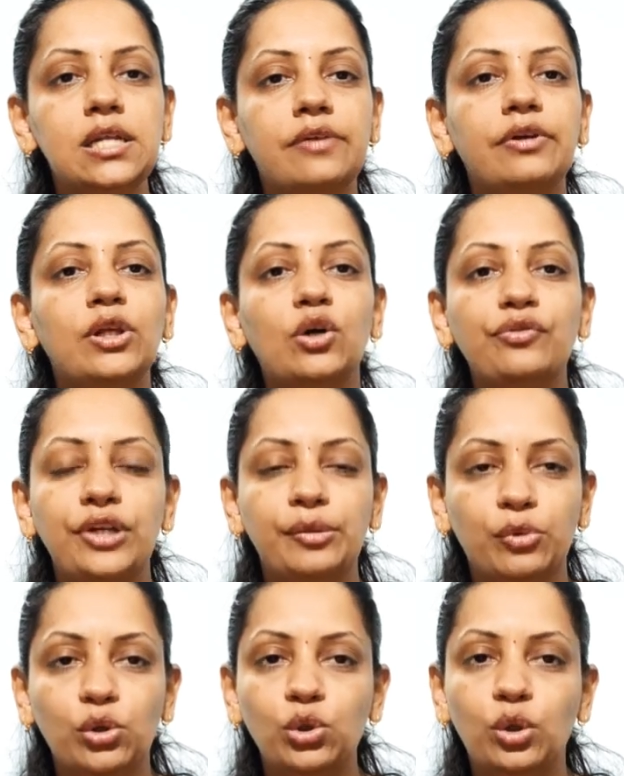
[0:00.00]
level of
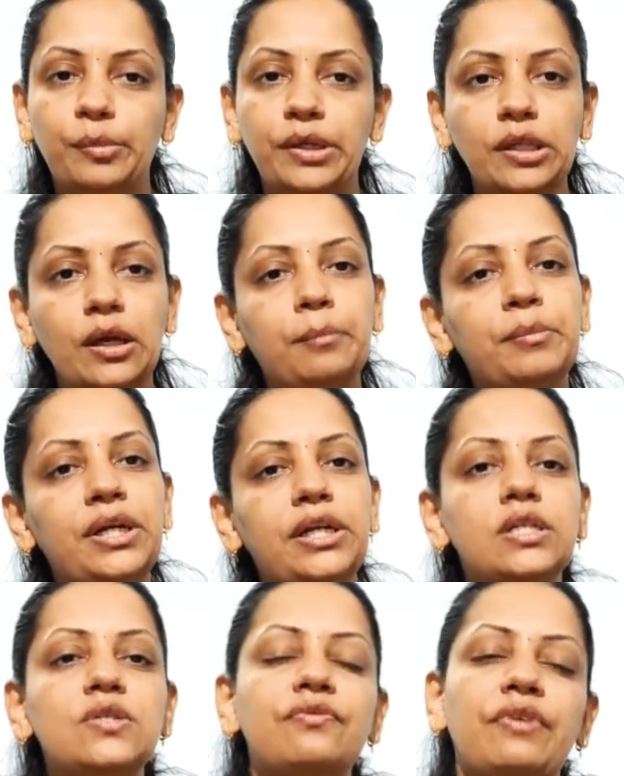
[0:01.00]
hemoglobin, but it
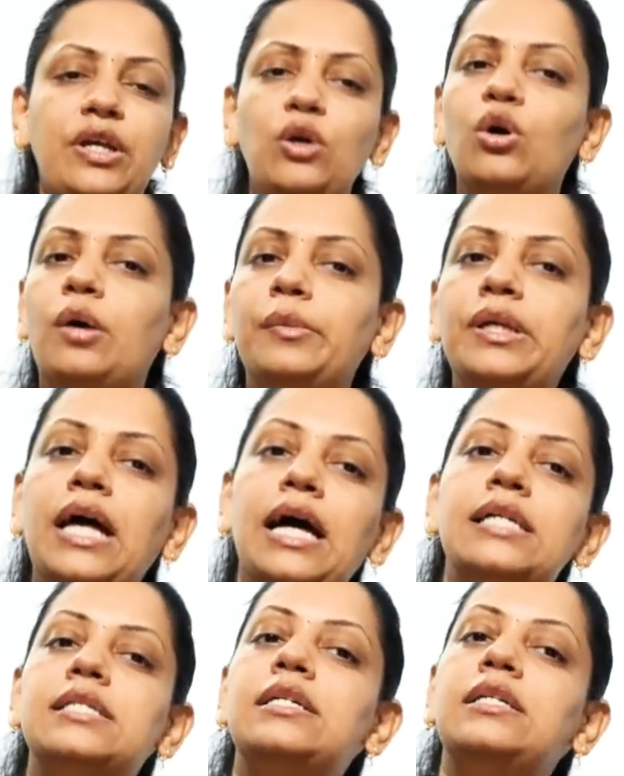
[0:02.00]
is very common
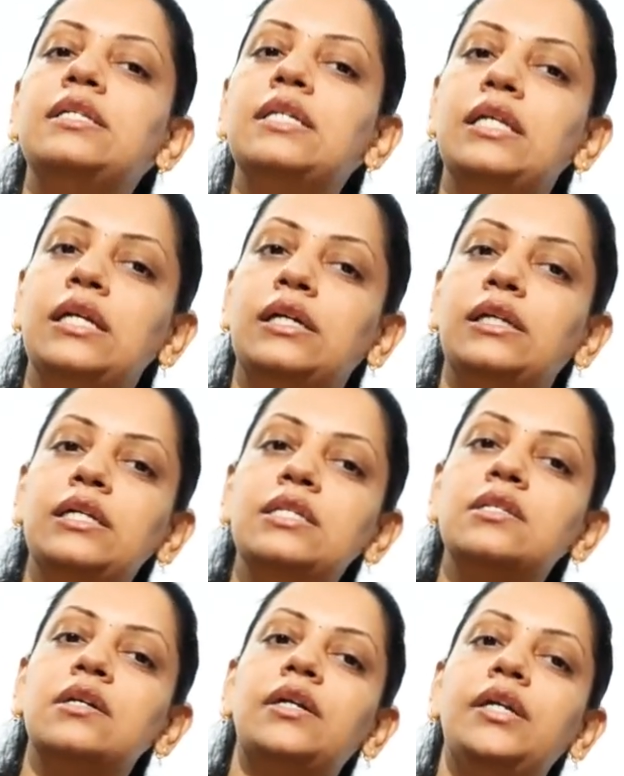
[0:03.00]
as there is increased
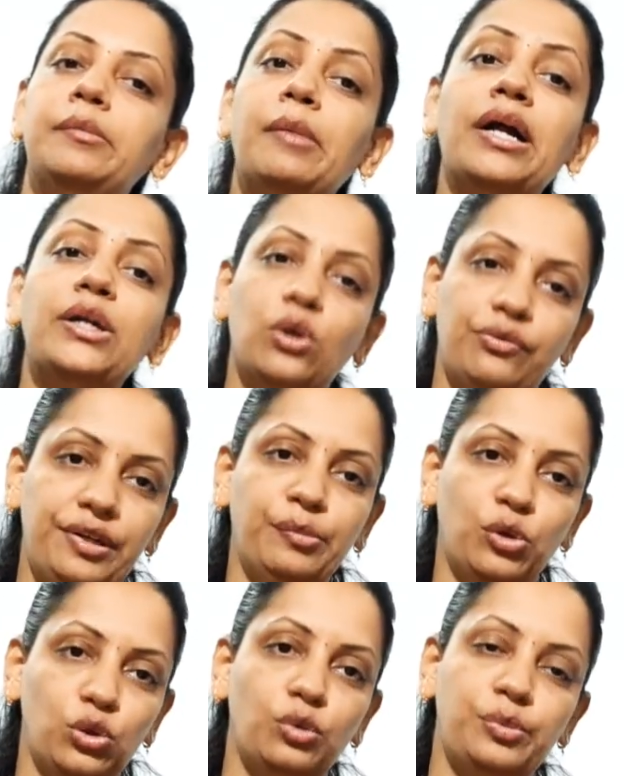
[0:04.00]
demand of
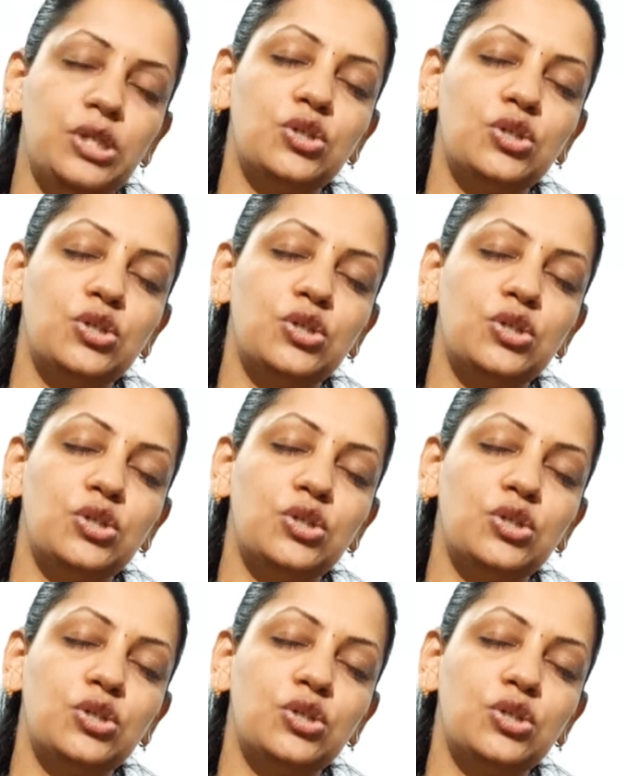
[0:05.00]
hemoglobin.